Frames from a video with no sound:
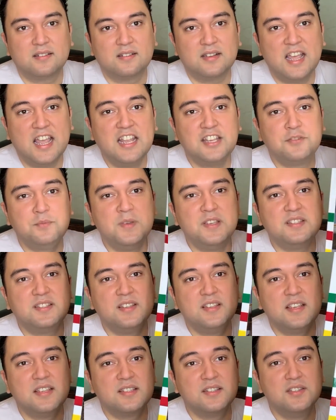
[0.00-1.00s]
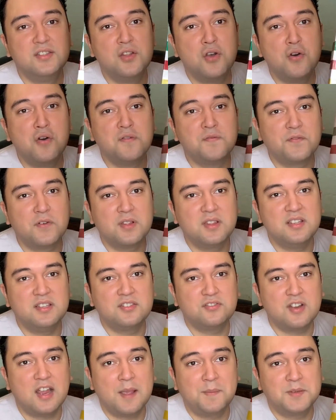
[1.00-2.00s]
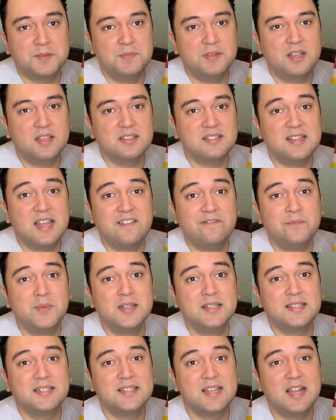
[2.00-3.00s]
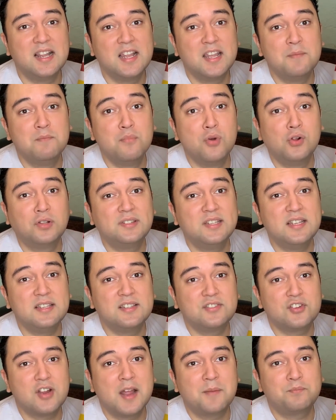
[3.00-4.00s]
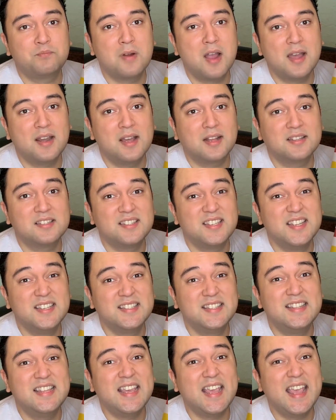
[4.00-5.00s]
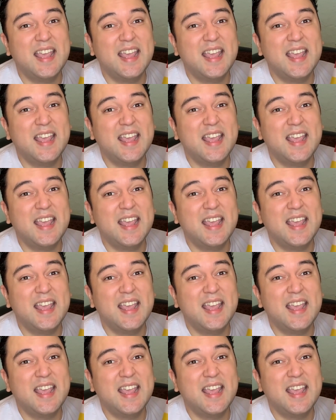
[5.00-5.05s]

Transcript: HBC is known for these stripes because they've been selling multi-stripe products since the